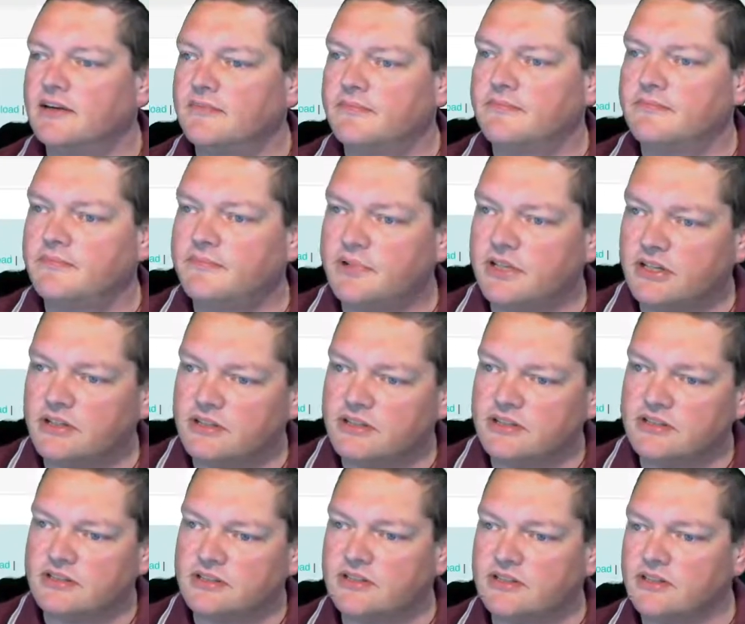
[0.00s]

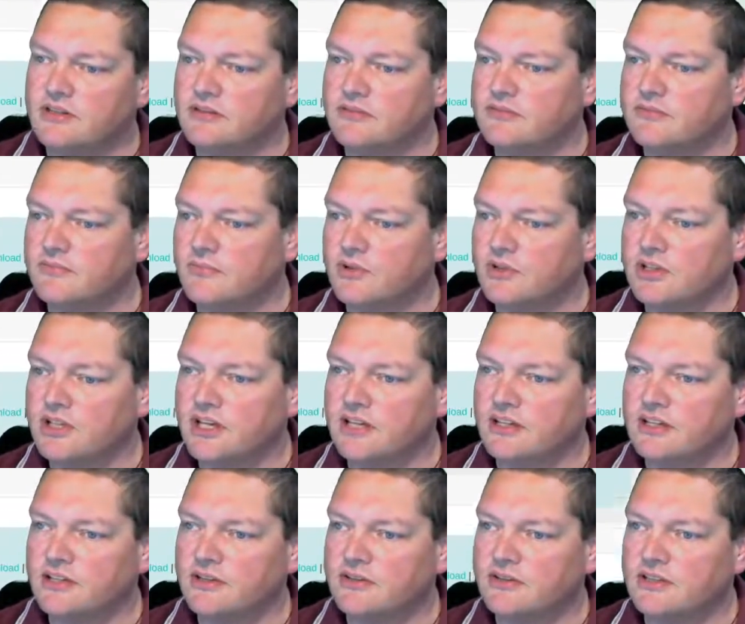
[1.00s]
because there's more
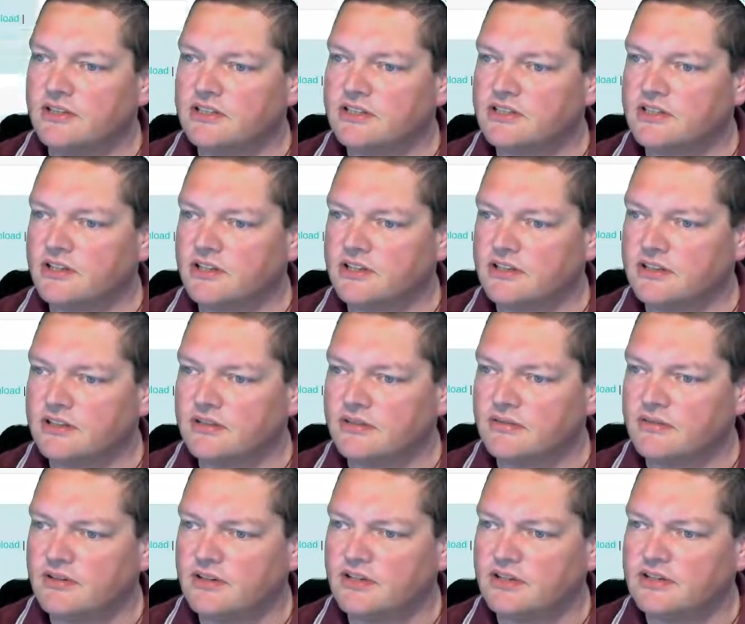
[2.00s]
likelihood that it's
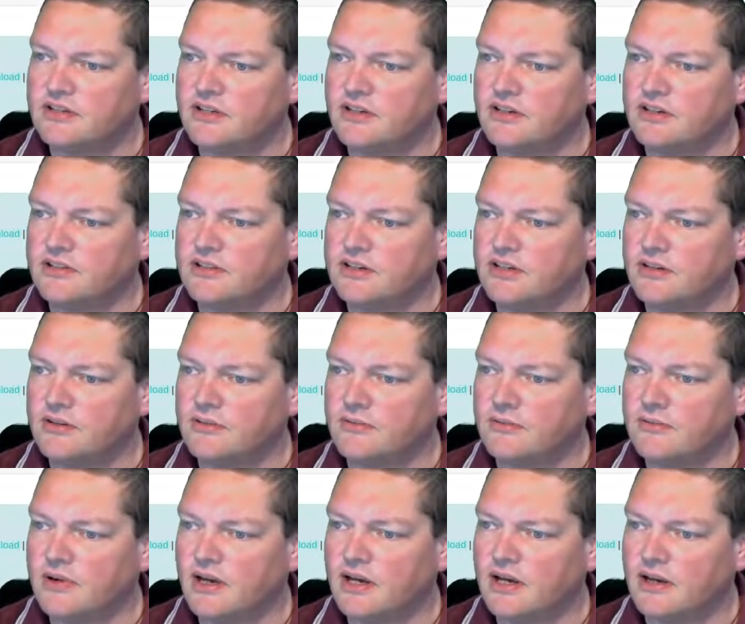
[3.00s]
going to go
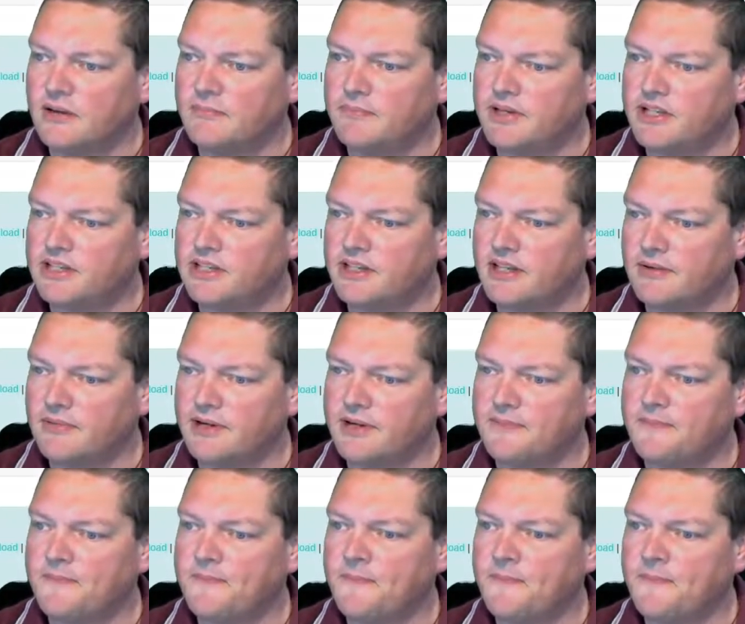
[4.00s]
better that way.